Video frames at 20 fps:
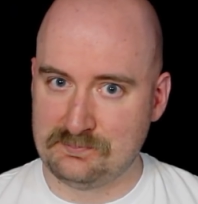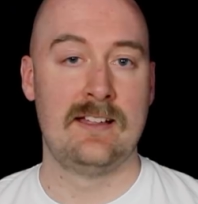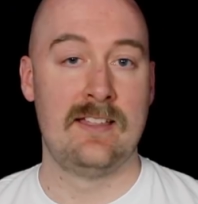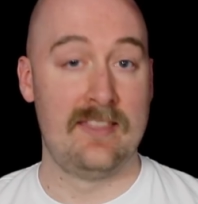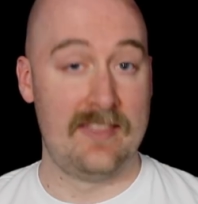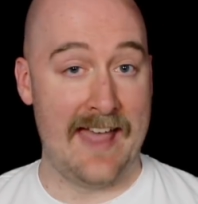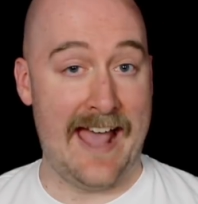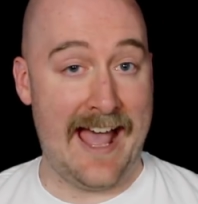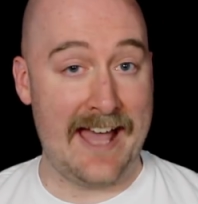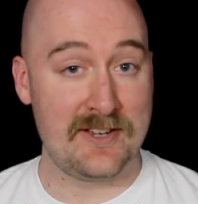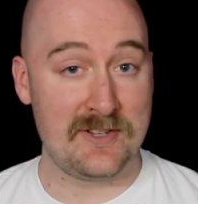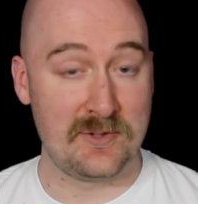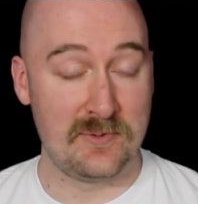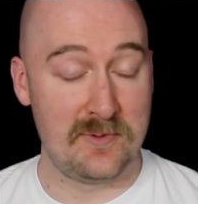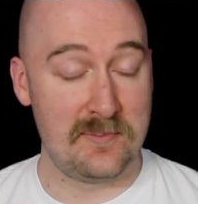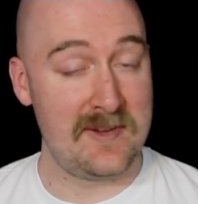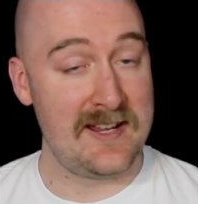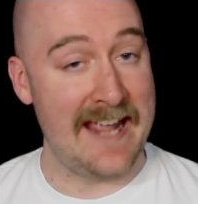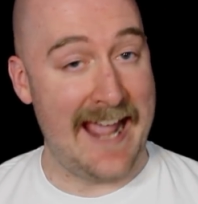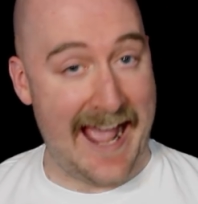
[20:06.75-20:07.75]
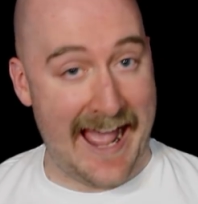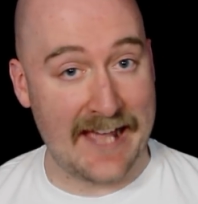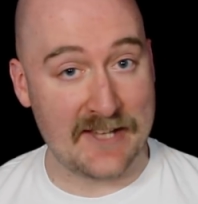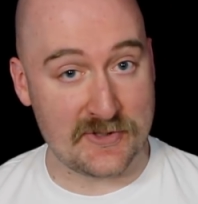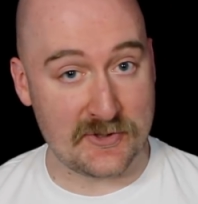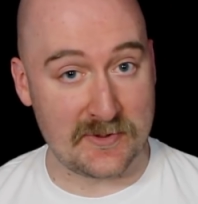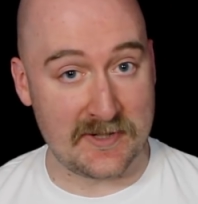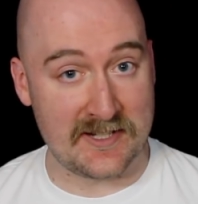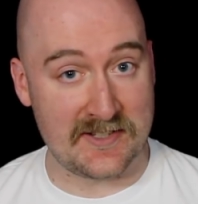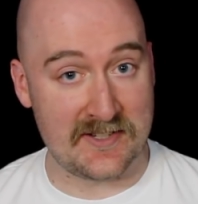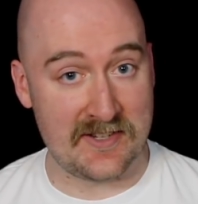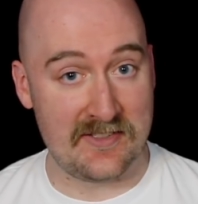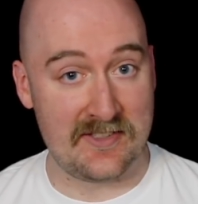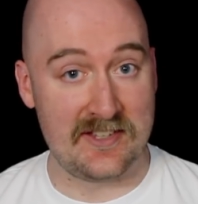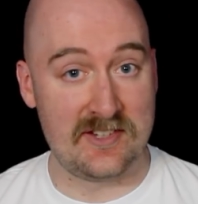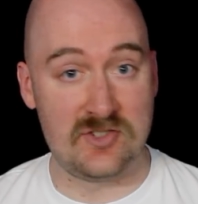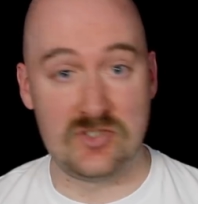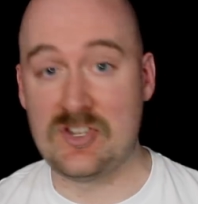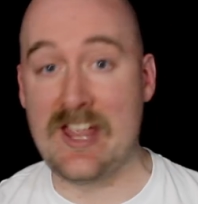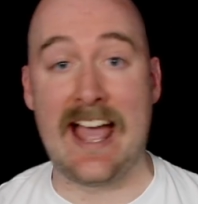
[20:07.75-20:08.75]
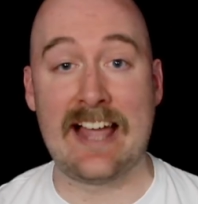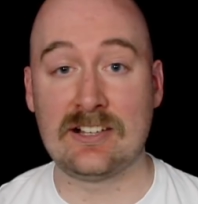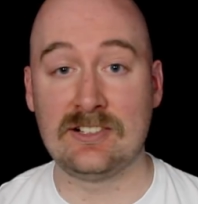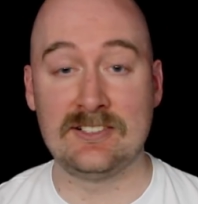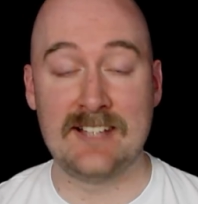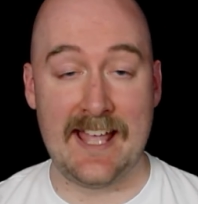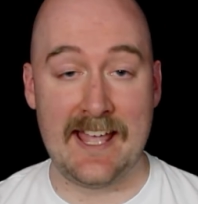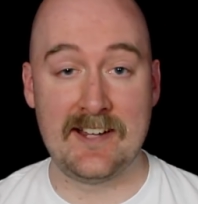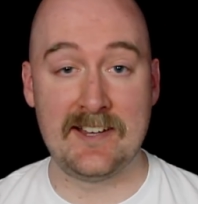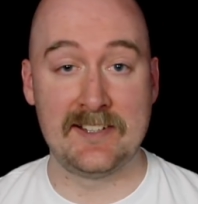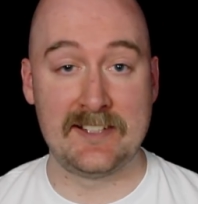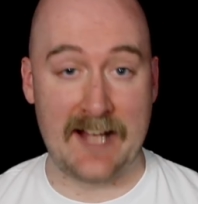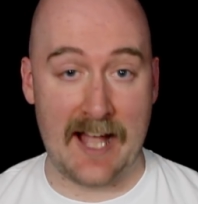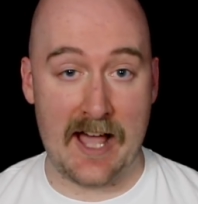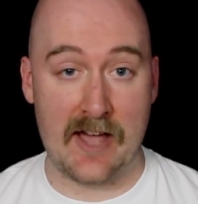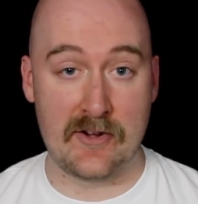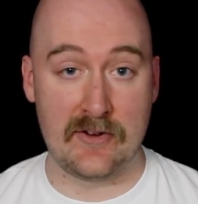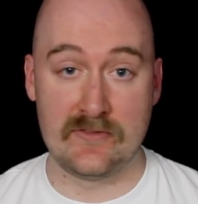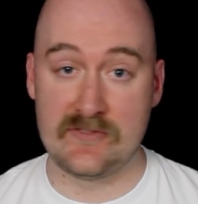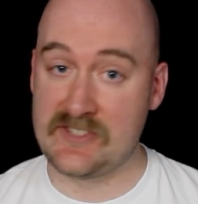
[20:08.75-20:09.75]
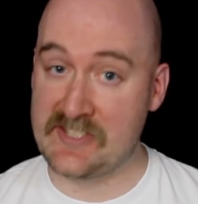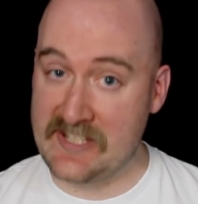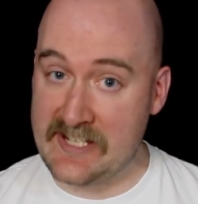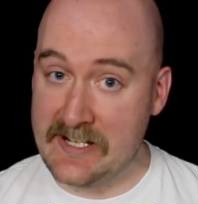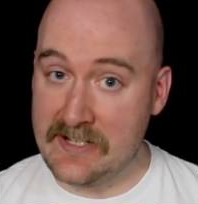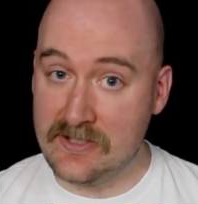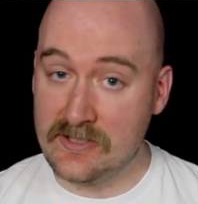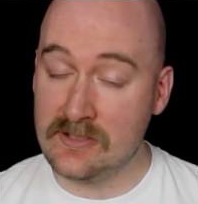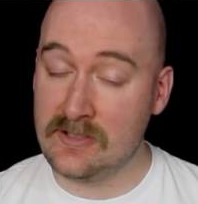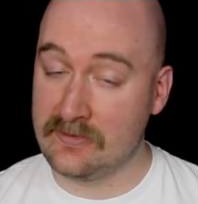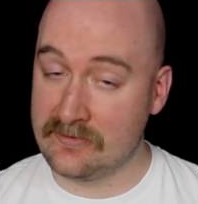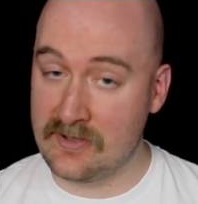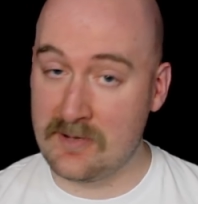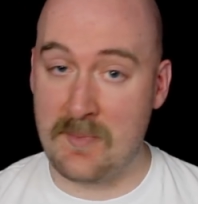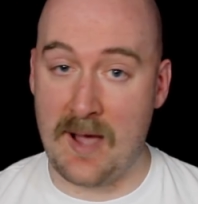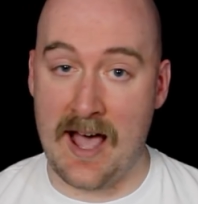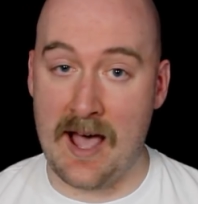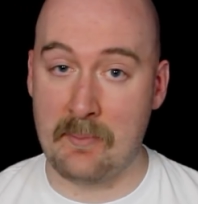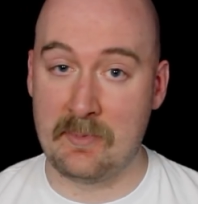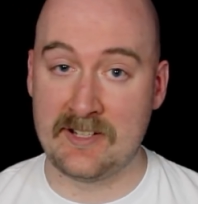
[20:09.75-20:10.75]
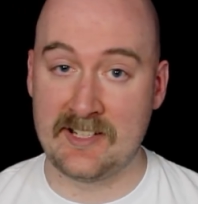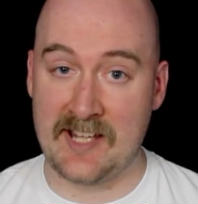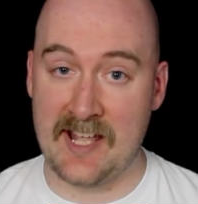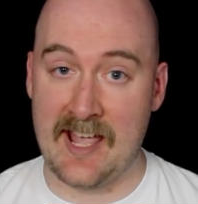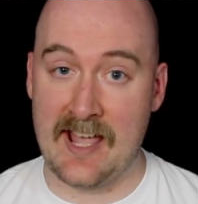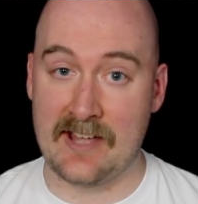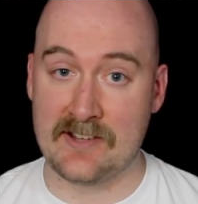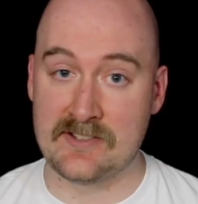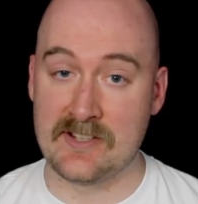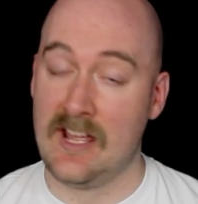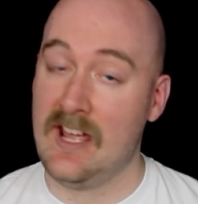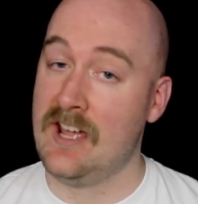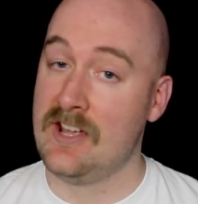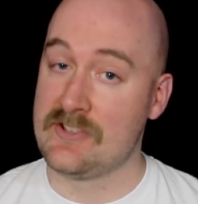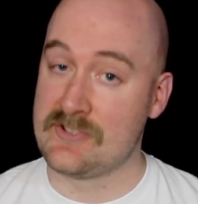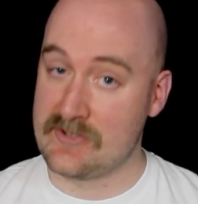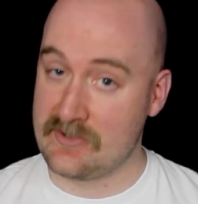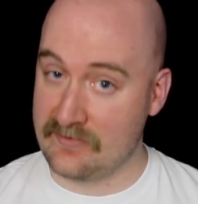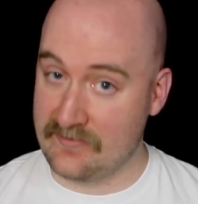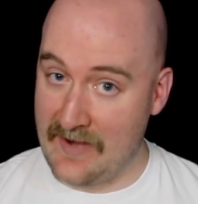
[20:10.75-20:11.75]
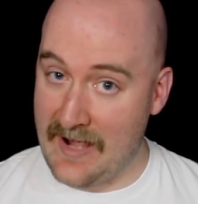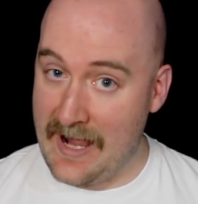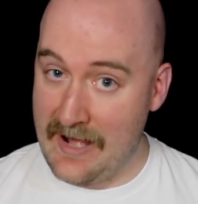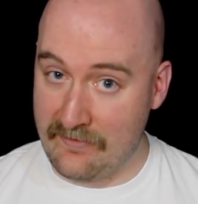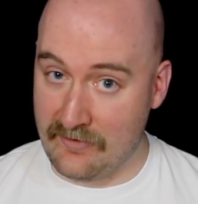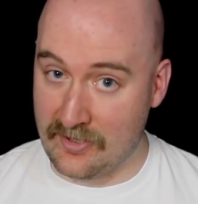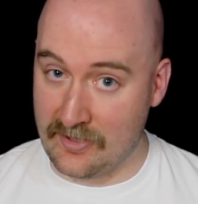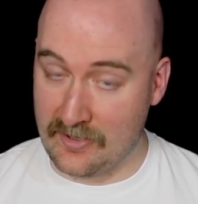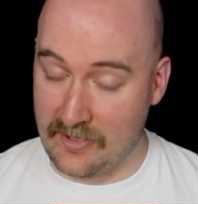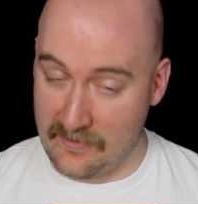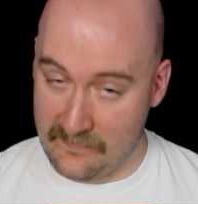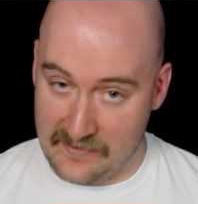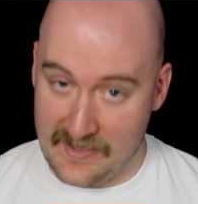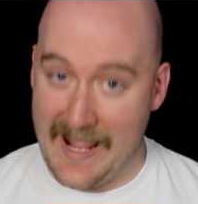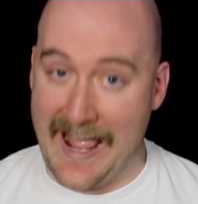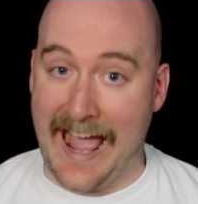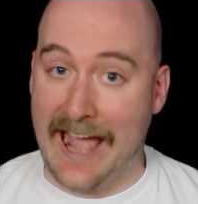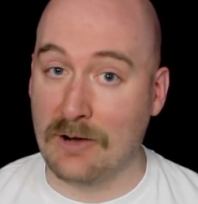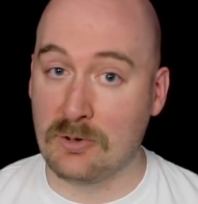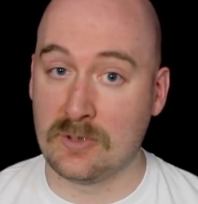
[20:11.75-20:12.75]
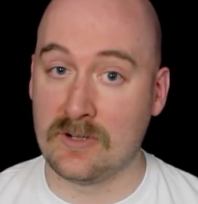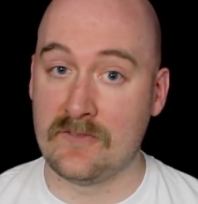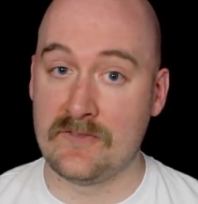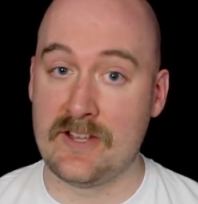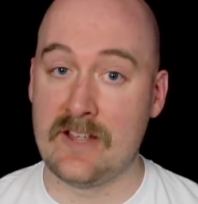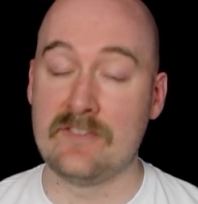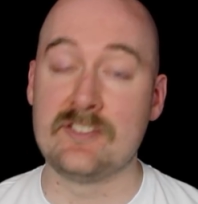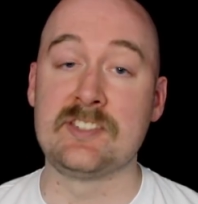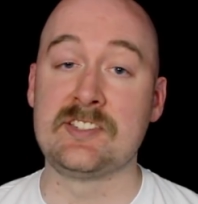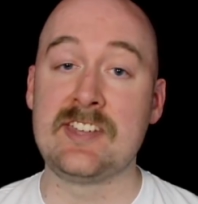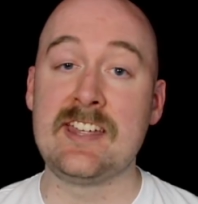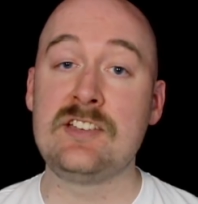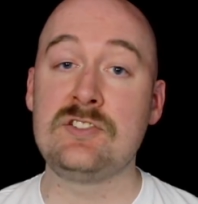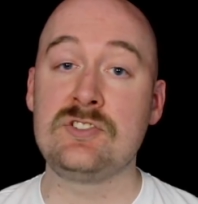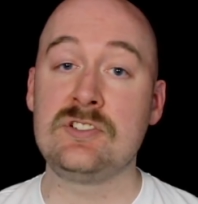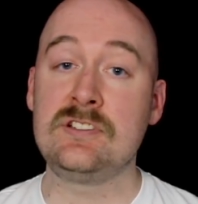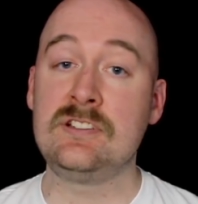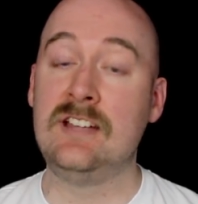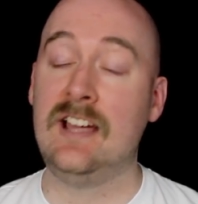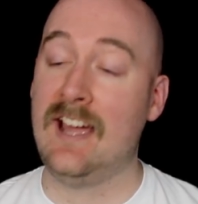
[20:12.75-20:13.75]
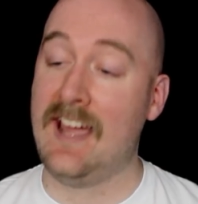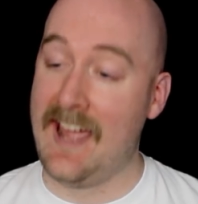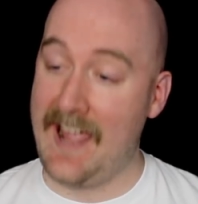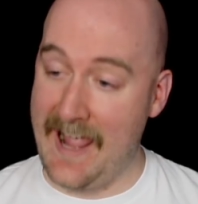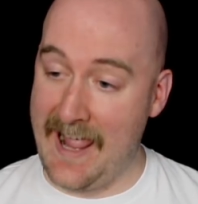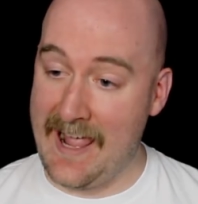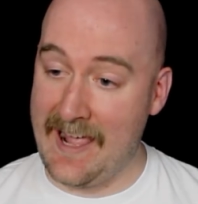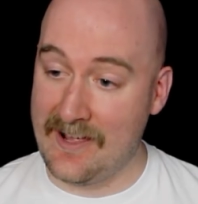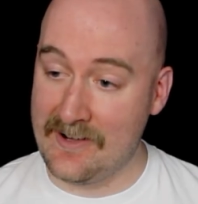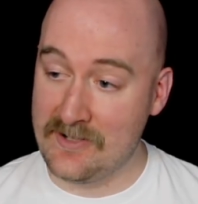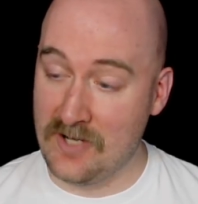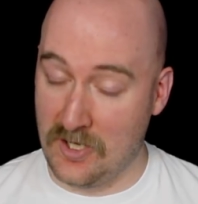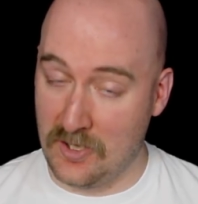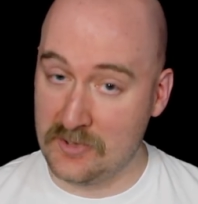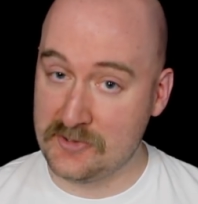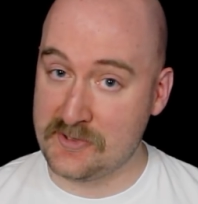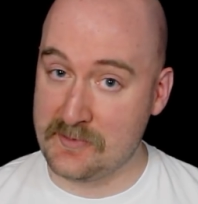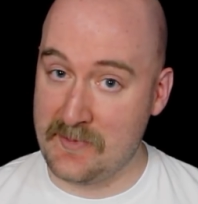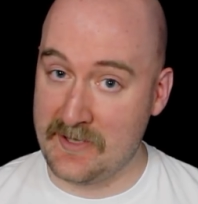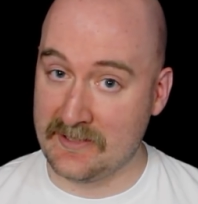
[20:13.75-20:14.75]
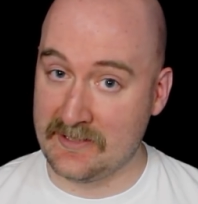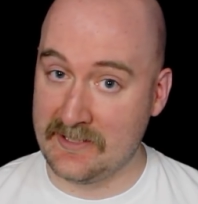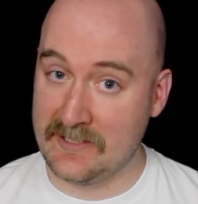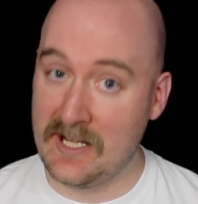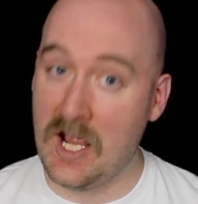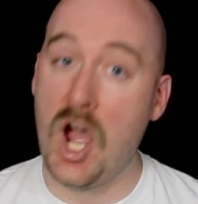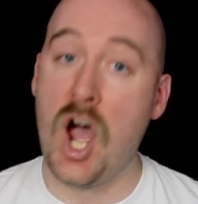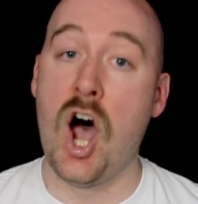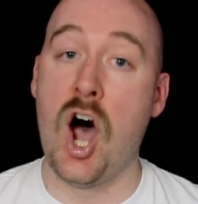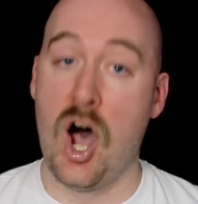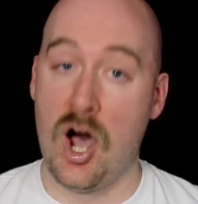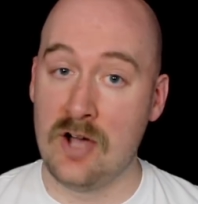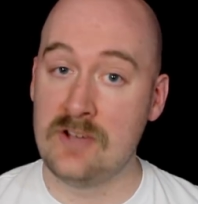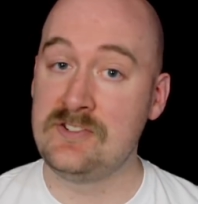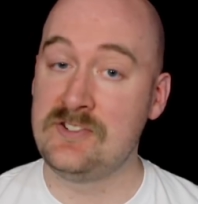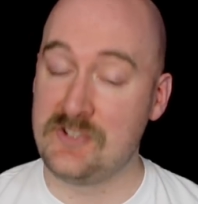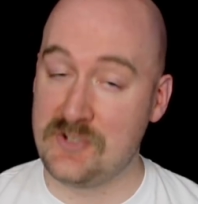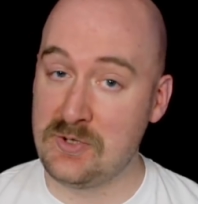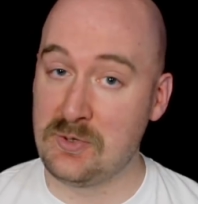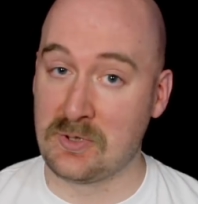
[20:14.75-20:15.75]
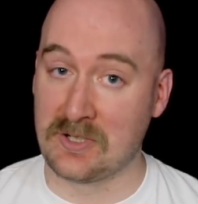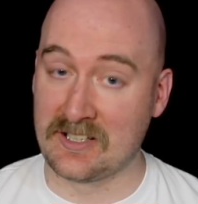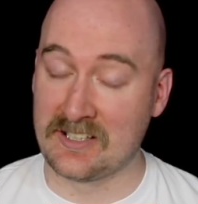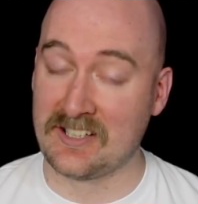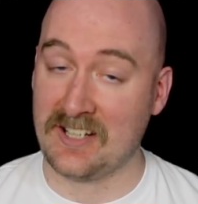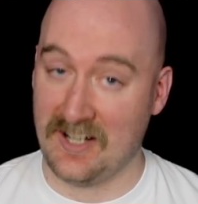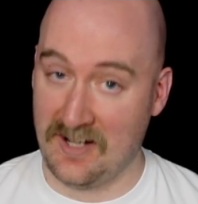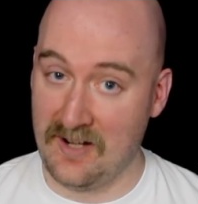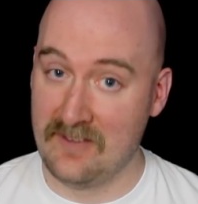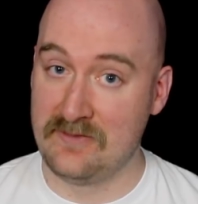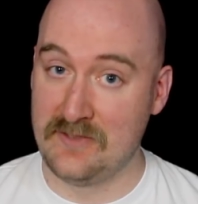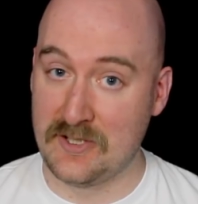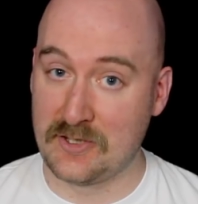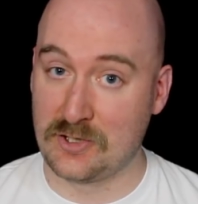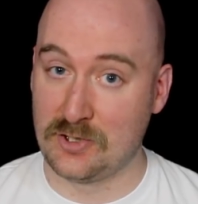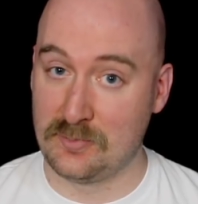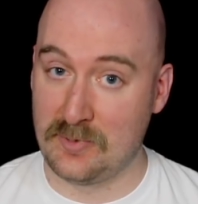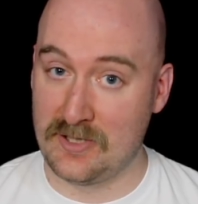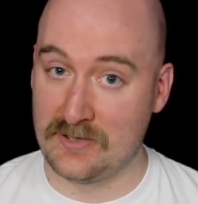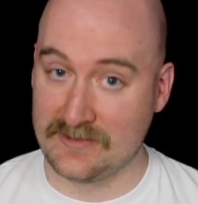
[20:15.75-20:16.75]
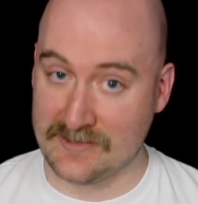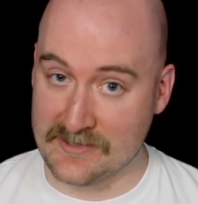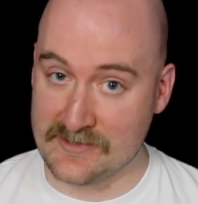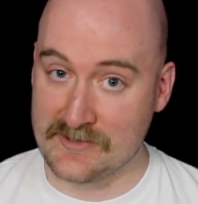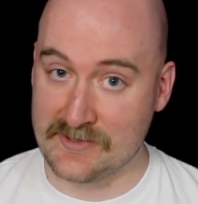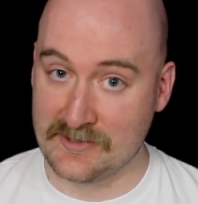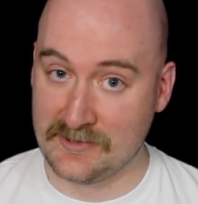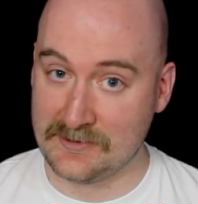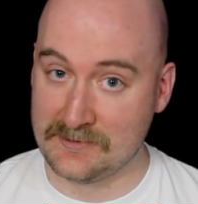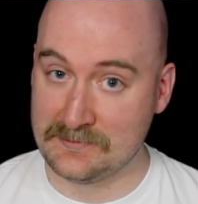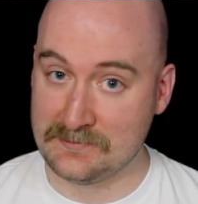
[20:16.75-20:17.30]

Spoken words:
That would be Hazaret, the jackal-headed god of zeal from Amonkhet, survivor of the Hour of Devastation, and ultimately undoer of Nicol Bolas.